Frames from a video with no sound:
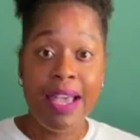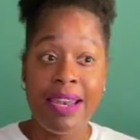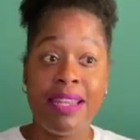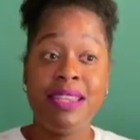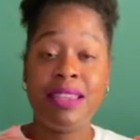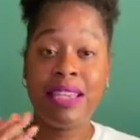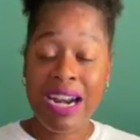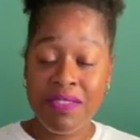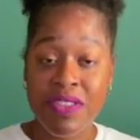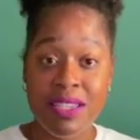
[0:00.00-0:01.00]
And in a
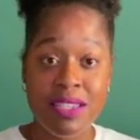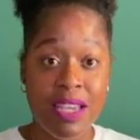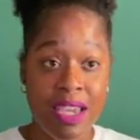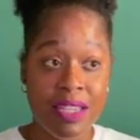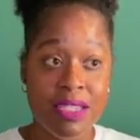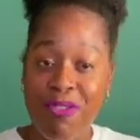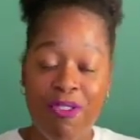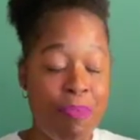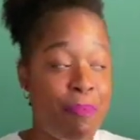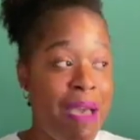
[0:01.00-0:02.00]
lot of these states
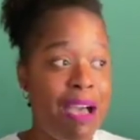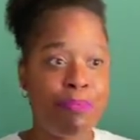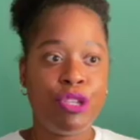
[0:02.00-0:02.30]
from the map,